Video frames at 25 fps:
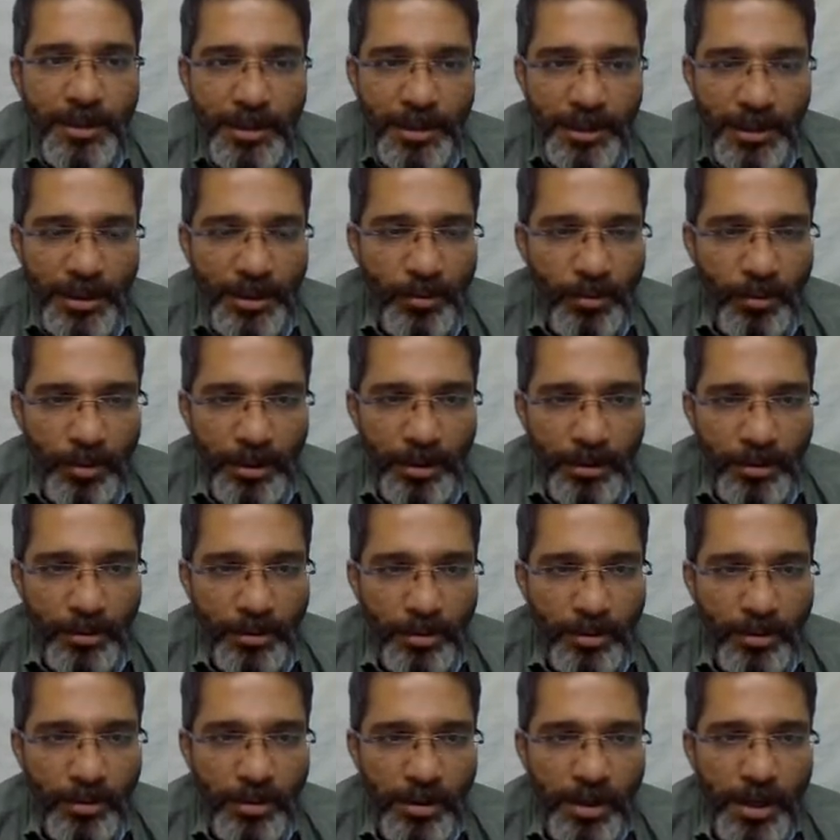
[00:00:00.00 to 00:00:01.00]
equal
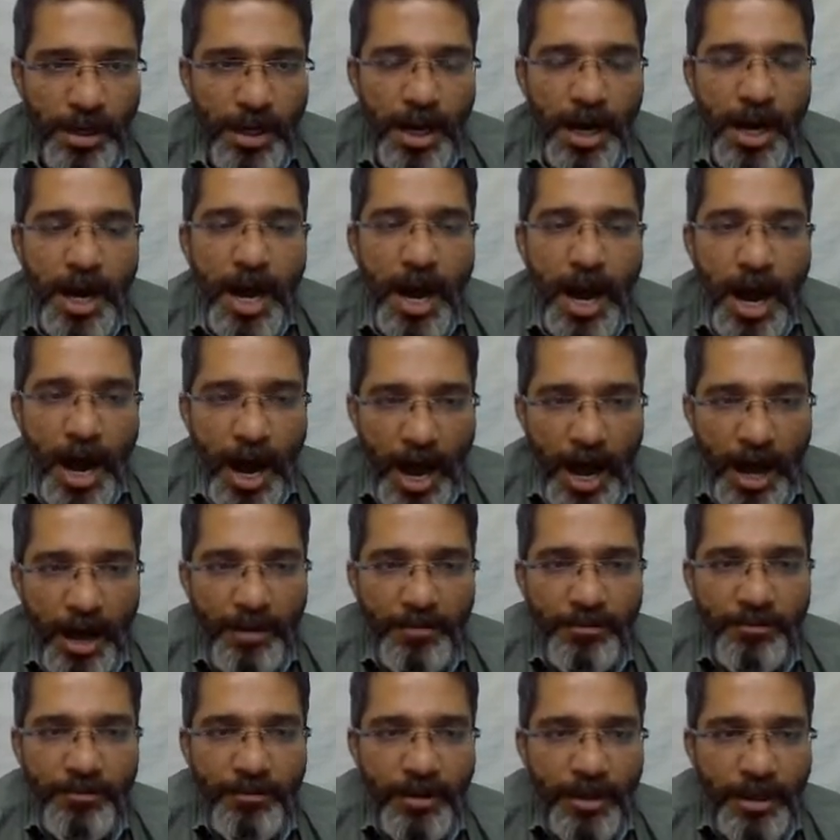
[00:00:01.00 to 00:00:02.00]
to
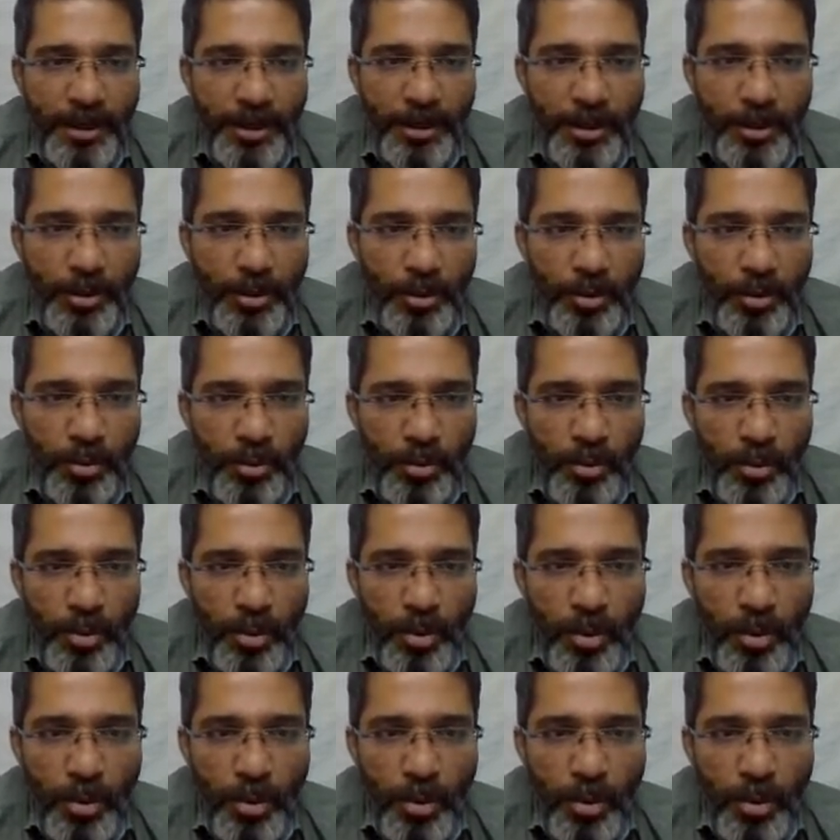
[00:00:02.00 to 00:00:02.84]
half into